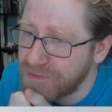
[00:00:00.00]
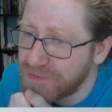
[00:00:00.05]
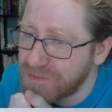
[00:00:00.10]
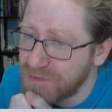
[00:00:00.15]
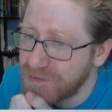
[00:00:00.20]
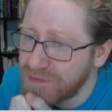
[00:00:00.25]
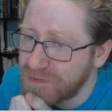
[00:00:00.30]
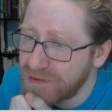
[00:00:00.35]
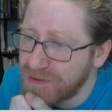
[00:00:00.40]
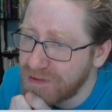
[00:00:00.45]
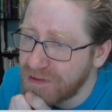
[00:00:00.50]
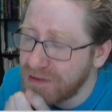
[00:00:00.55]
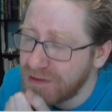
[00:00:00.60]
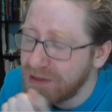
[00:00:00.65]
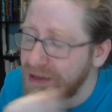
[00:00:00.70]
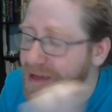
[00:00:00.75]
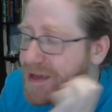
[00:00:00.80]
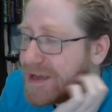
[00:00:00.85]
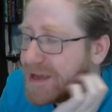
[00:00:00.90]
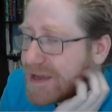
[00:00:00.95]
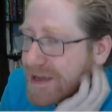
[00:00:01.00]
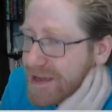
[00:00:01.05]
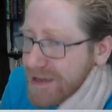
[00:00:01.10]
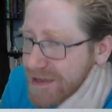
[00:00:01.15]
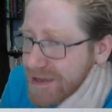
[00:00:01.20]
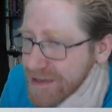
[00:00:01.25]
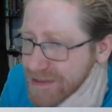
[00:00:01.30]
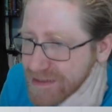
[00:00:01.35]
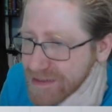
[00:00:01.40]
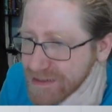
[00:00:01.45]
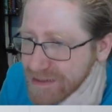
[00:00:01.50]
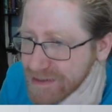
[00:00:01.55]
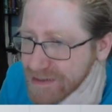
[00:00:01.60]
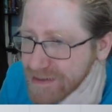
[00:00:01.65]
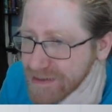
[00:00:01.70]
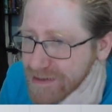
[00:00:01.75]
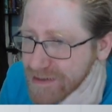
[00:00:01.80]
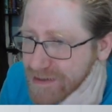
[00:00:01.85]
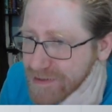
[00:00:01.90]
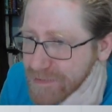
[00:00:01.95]
of the thing and
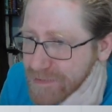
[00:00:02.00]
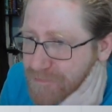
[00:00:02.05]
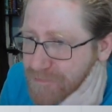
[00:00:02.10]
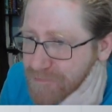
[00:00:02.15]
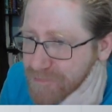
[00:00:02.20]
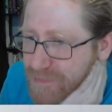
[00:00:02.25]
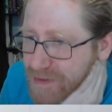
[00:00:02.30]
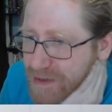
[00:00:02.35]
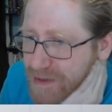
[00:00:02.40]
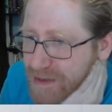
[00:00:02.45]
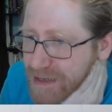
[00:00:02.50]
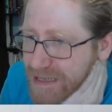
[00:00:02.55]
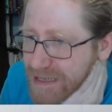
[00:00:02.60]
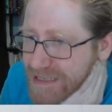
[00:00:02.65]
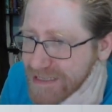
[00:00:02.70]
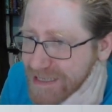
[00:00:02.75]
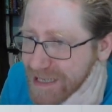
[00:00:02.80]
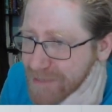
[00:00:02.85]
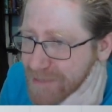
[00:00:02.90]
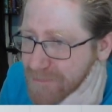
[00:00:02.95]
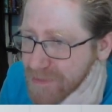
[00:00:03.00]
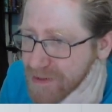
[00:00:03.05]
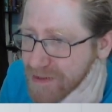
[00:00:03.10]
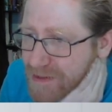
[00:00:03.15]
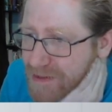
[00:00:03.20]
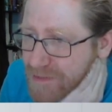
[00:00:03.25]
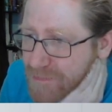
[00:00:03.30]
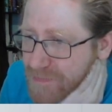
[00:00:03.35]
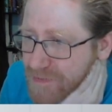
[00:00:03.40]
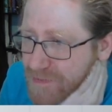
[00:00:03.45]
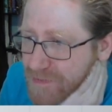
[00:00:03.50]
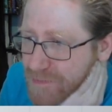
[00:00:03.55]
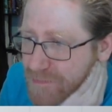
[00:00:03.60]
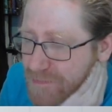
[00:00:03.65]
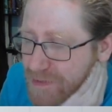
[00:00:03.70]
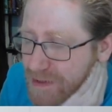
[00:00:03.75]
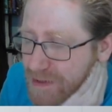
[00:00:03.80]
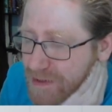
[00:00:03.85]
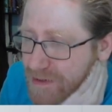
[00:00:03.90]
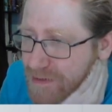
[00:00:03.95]
assemble them to
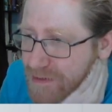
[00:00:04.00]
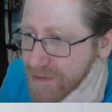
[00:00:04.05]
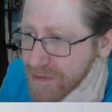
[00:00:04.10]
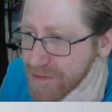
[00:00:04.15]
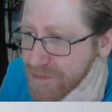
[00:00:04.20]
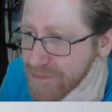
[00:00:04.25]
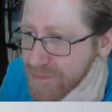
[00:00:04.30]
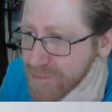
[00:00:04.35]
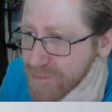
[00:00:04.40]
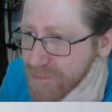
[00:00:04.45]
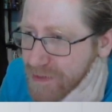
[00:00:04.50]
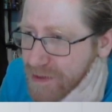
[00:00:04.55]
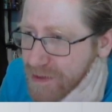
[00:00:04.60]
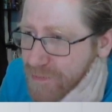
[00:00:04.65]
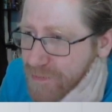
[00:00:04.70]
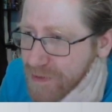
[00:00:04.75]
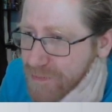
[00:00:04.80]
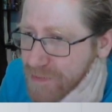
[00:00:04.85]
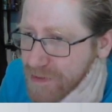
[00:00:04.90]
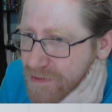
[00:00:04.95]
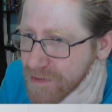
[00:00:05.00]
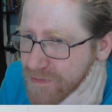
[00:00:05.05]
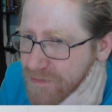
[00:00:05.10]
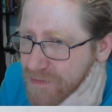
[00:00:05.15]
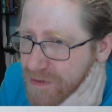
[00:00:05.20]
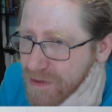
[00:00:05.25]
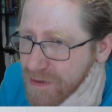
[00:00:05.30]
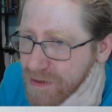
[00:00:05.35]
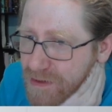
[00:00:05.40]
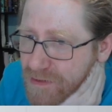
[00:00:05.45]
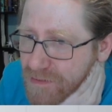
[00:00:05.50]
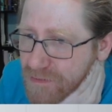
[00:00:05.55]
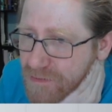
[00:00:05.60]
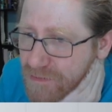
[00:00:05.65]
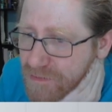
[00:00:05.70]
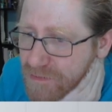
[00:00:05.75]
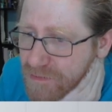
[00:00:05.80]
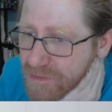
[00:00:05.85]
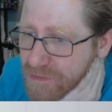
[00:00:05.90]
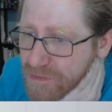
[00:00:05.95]
make windmills.
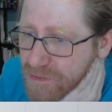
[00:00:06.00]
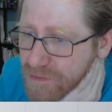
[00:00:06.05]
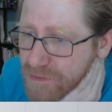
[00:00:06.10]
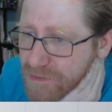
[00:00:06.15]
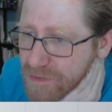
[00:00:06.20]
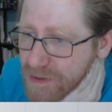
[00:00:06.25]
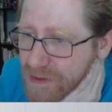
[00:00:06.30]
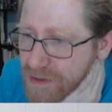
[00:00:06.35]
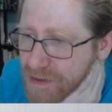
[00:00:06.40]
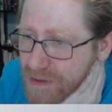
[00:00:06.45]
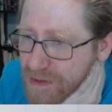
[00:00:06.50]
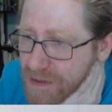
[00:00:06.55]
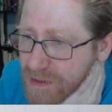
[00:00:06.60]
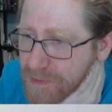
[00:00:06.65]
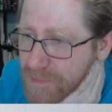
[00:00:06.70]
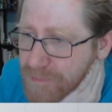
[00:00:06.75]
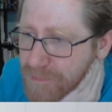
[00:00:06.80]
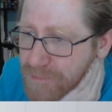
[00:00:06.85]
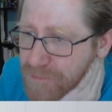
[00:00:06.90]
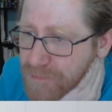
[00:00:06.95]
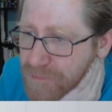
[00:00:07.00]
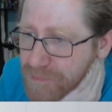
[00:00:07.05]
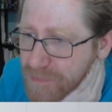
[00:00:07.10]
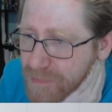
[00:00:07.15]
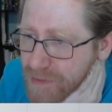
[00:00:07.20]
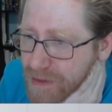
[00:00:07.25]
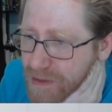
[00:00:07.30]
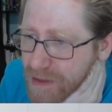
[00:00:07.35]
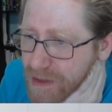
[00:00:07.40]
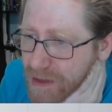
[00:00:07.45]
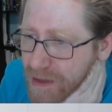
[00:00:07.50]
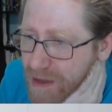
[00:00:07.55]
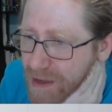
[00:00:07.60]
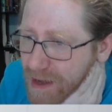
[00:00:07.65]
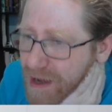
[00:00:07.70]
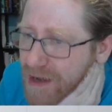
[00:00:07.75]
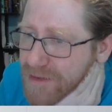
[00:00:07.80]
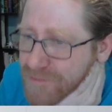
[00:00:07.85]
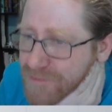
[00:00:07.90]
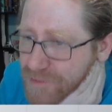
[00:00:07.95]
So
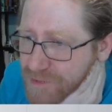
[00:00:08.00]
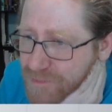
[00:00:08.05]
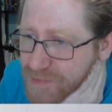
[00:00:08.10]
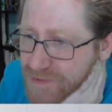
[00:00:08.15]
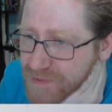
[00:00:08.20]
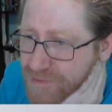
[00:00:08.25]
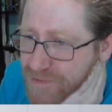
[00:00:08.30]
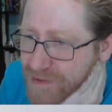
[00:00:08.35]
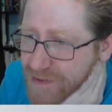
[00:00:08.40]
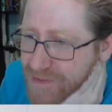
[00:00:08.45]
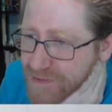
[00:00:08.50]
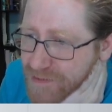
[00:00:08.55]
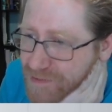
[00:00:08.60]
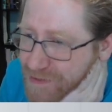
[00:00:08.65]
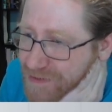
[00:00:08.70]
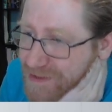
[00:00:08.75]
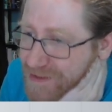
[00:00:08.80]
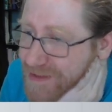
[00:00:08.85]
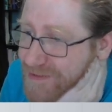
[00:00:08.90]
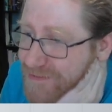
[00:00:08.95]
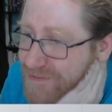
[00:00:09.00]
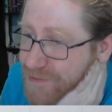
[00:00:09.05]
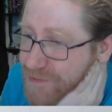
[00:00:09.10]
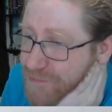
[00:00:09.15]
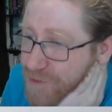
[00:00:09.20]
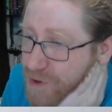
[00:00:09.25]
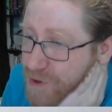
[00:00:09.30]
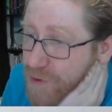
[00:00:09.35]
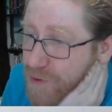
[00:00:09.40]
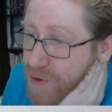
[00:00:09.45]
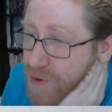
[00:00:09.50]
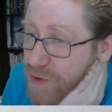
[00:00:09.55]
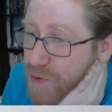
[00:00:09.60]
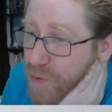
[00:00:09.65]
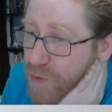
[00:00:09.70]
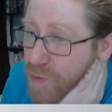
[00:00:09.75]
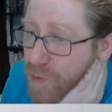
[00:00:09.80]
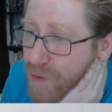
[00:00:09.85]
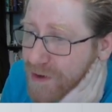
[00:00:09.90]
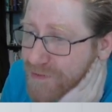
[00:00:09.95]
I wouldn't be doing it unless there were
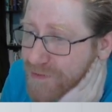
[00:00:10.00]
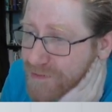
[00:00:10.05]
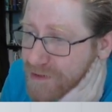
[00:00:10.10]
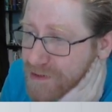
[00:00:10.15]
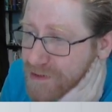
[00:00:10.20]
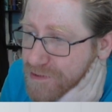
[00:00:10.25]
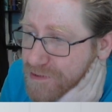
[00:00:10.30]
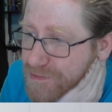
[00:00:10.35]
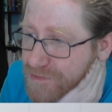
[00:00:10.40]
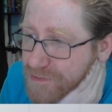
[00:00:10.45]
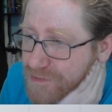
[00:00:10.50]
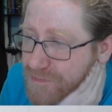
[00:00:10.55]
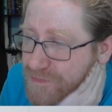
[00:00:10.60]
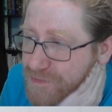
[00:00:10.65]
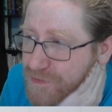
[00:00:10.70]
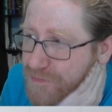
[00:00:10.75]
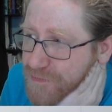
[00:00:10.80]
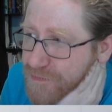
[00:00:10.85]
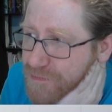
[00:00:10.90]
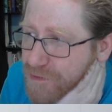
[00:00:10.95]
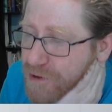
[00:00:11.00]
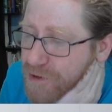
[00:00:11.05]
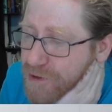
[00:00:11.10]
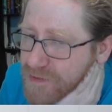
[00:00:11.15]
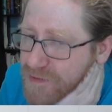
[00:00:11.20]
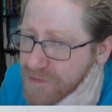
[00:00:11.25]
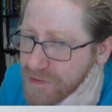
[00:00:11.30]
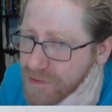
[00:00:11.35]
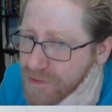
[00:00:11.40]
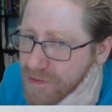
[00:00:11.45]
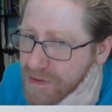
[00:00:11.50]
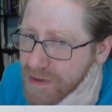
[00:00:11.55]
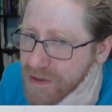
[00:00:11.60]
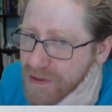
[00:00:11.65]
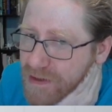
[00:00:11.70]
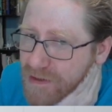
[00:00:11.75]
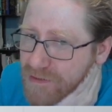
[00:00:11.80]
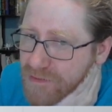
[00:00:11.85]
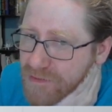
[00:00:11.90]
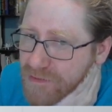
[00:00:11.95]
quite a lot of stuff to harvest here.
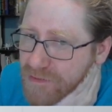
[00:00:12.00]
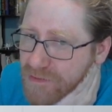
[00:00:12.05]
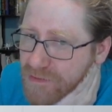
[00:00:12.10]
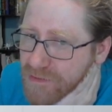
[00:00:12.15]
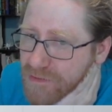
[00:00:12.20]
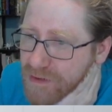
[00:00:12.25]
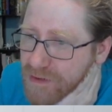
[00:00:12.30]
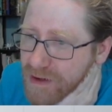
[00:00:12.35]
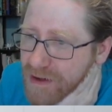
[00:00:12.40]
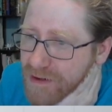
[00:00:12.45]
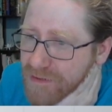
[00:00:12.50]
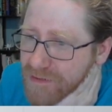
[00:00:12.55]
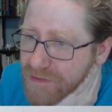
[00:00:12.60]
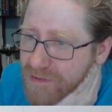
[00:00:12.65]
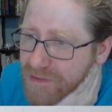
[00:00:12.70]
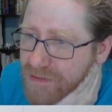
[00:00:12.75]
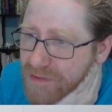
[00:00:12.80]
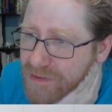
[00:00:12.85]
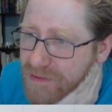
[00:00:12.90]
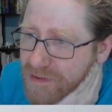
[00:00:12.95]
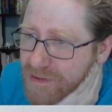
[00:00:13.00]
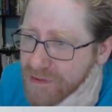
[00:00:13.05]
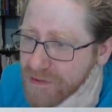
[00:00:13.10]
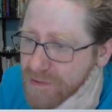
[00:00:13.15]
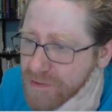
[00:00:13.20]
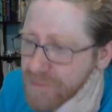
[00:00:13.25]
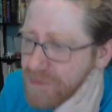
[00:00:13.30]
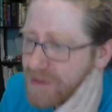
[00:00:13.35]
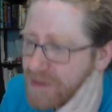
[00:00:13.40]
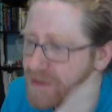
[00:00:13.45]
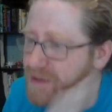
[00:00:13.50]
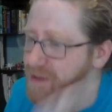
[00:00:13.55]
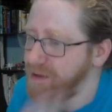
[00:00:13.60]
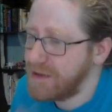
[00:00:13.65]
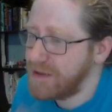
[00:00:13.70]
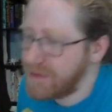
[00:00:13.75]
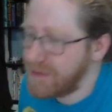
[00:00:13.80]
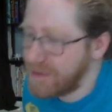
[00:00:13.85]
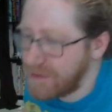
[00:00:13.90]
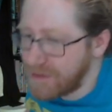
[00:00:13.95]
So I think we
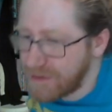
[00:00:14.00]
can